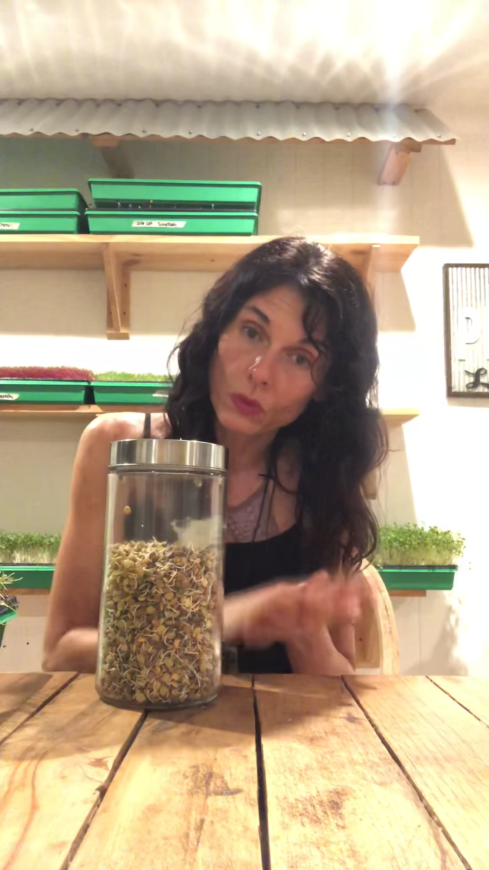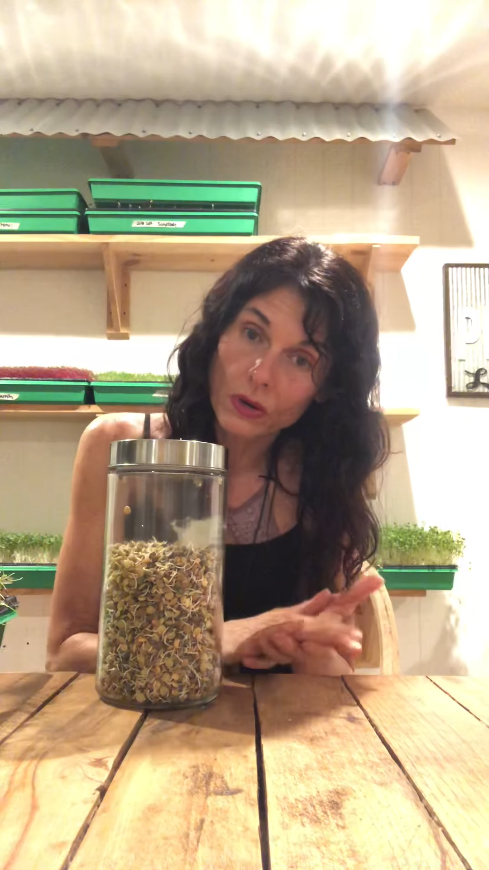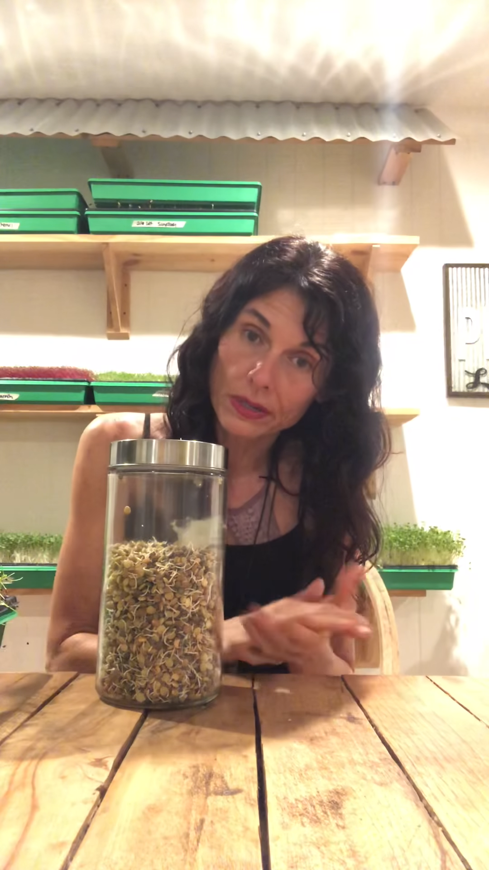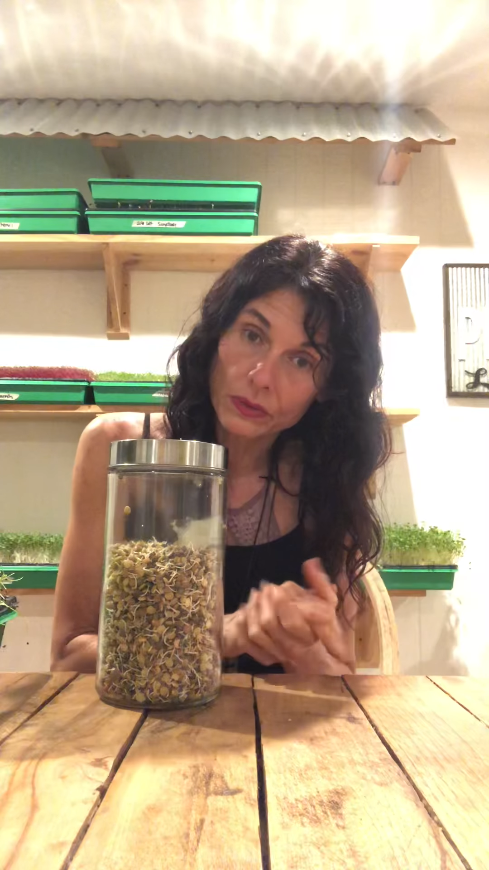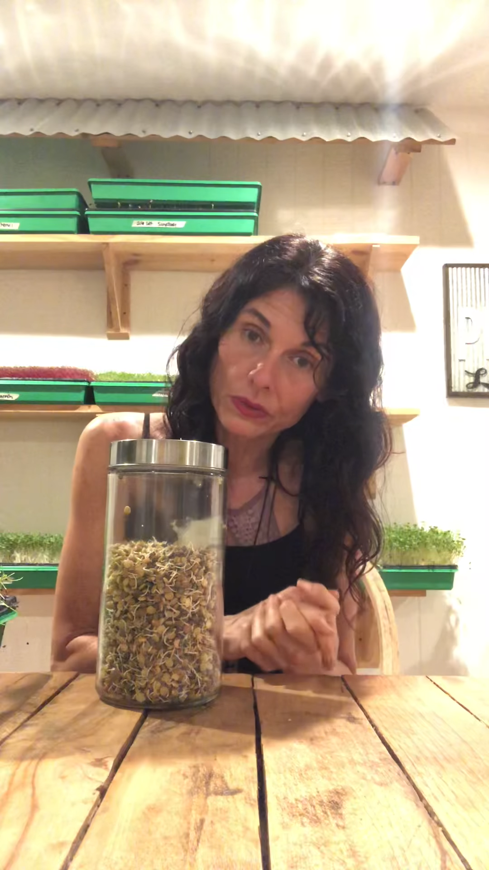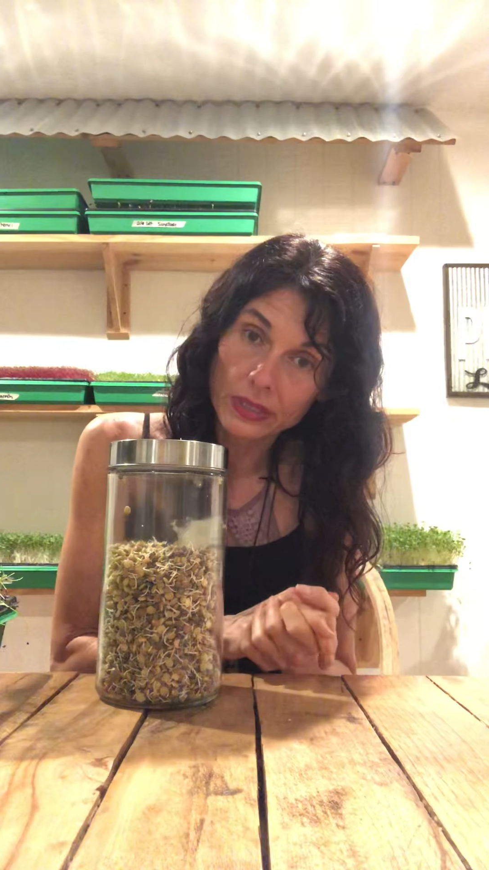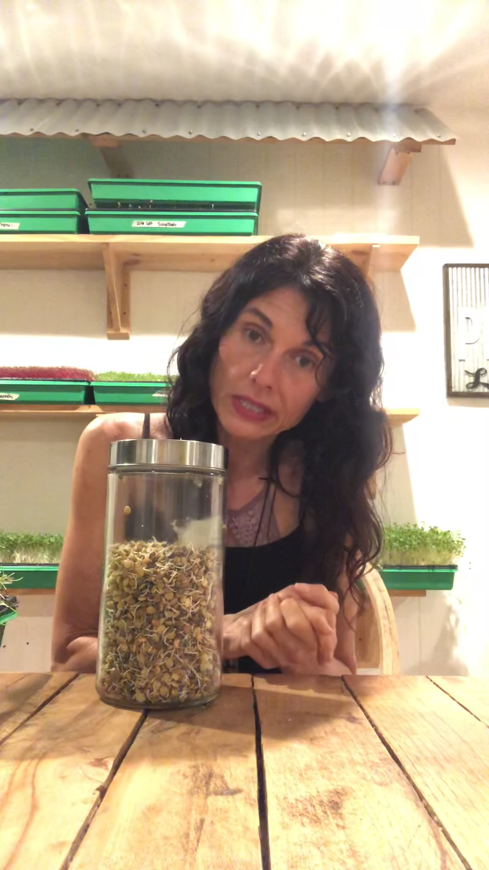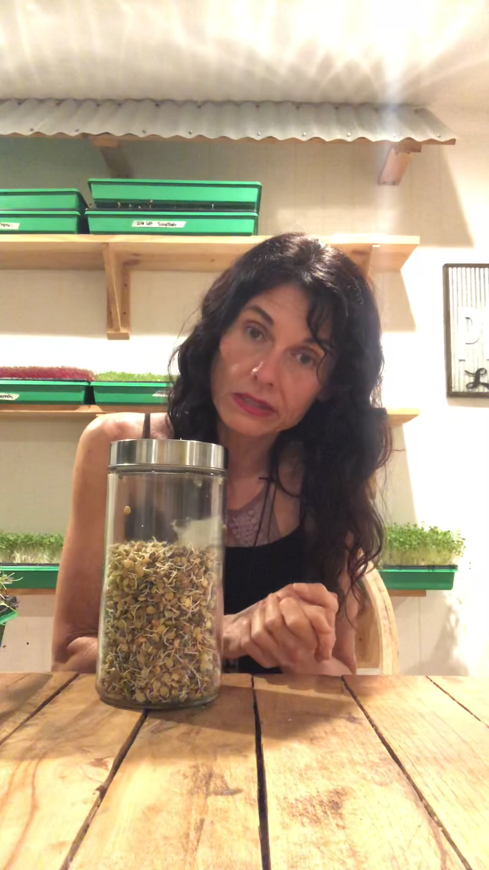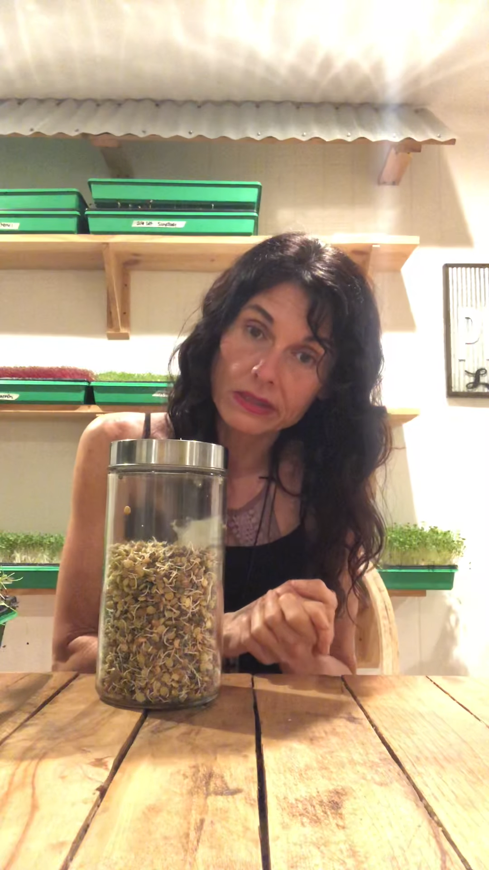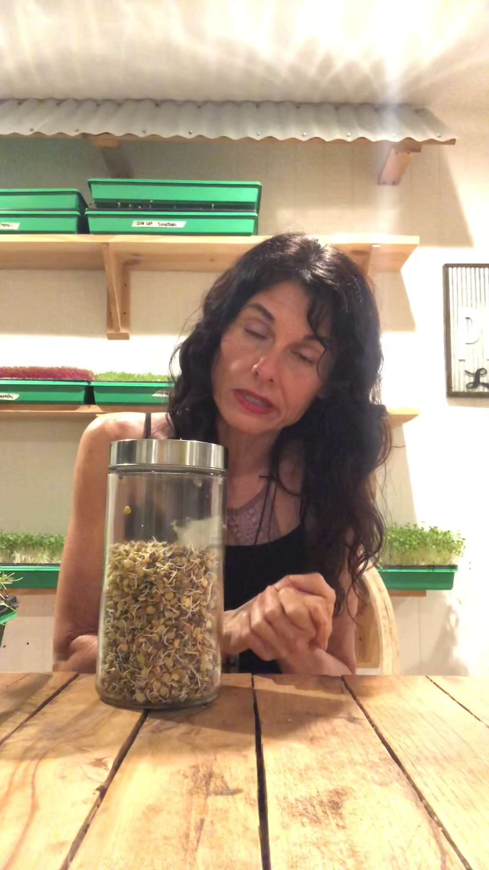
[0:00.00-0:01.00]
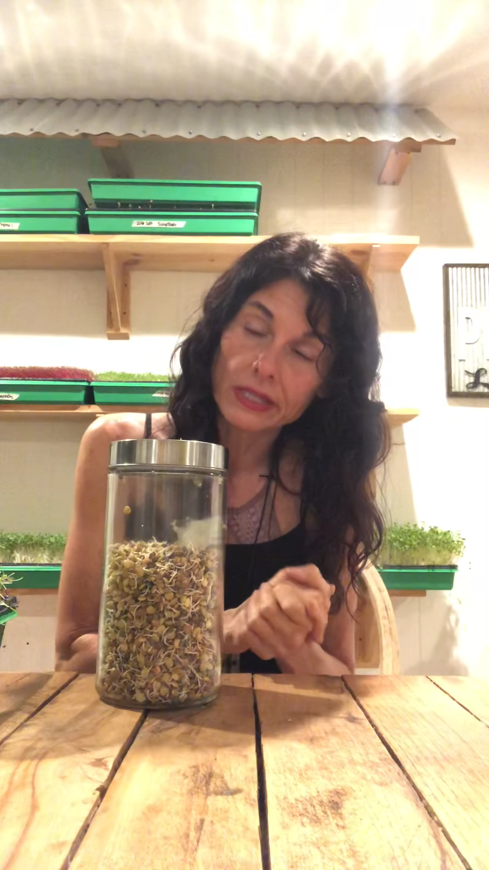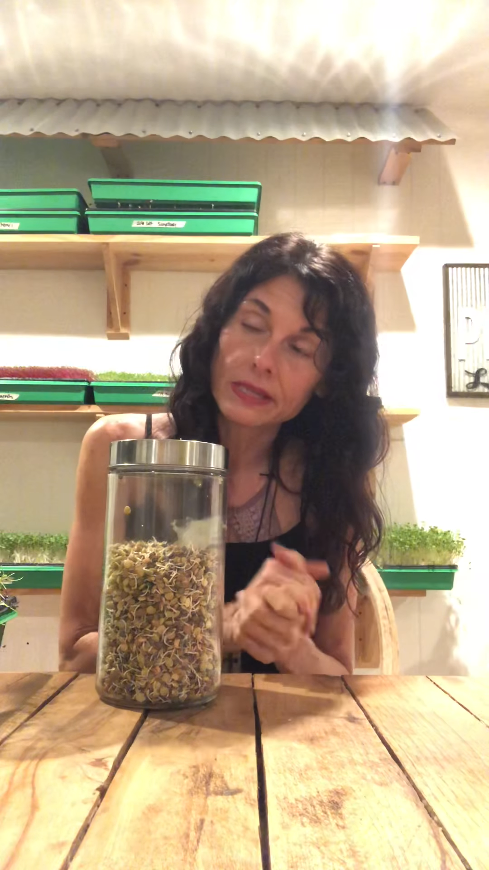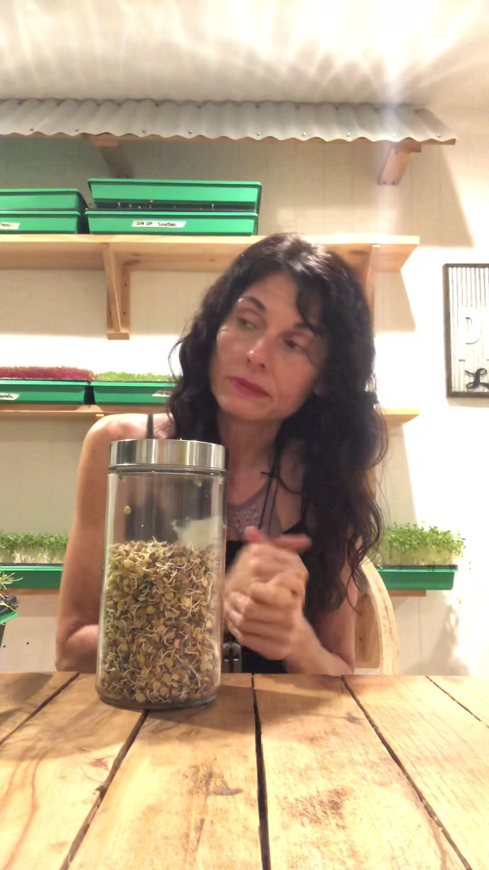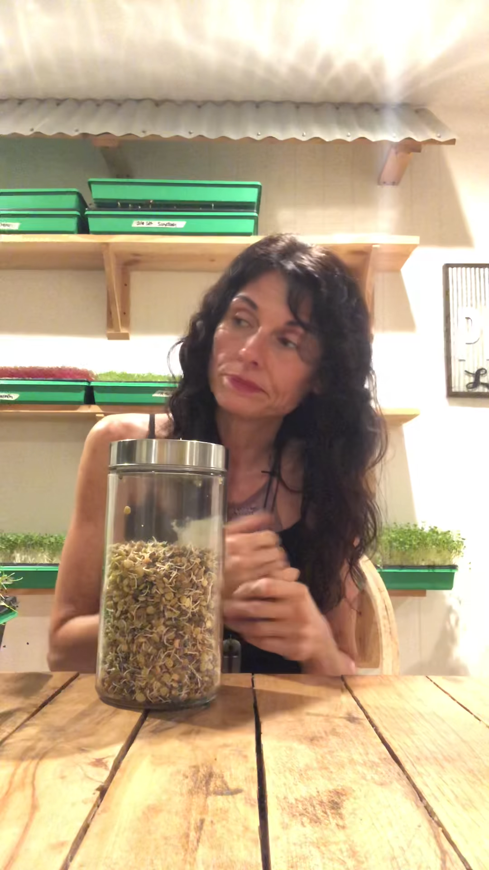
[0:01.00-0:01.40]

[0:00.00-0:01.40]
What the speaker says: water really good,